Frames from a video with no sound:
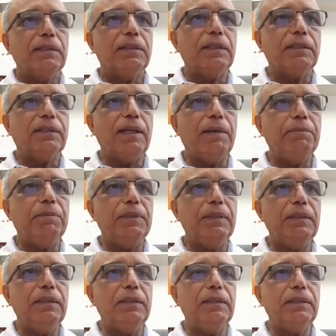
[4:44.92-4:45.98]
six M P
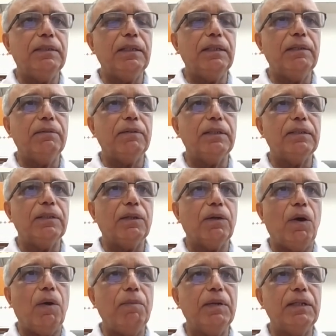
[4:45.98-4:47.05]
is a, is a
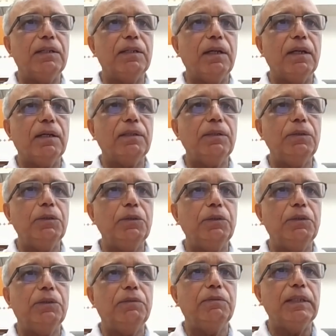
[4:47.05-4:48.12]
common drug
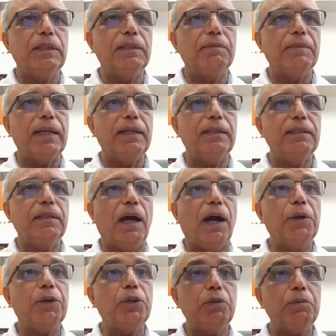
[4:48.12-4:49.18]
used in many
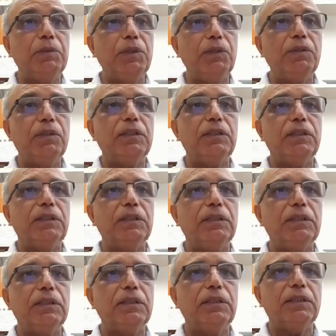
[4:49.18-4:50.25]
autoimmune
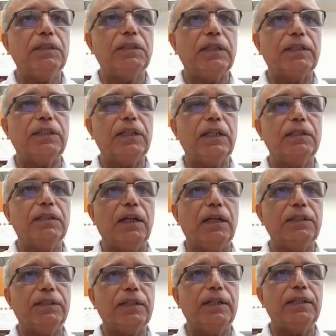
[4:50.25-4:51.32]
diseases, such as
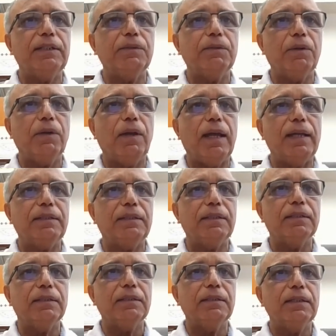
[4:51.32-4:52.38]
ulcerative
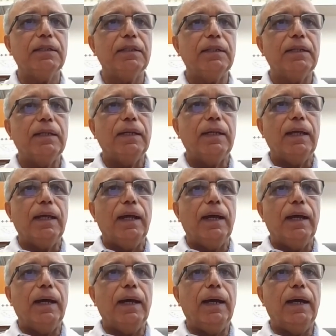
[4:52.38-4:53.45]
colitis.
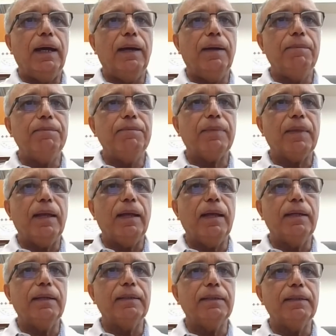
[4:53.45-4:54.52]
Uh,
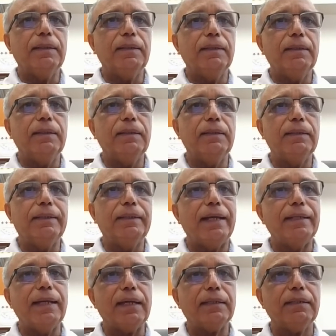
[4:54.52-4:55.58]
and uh, it
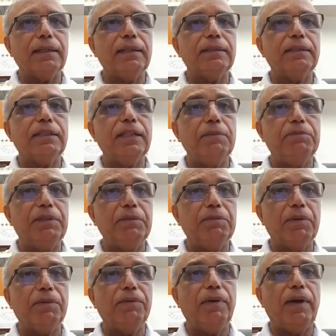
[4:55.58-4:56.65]
has excellent safety
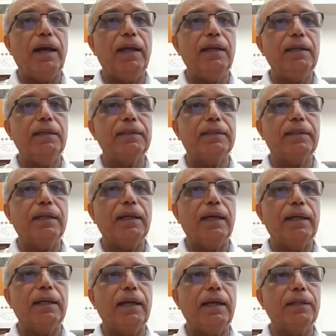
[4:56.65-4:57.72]
profile, it,
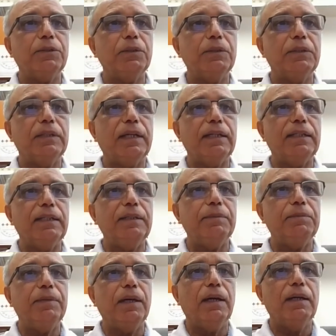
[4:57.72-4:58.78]
and also it can keep
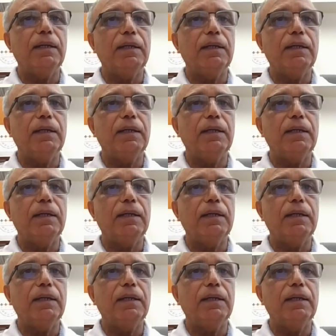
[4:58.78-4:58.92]
the,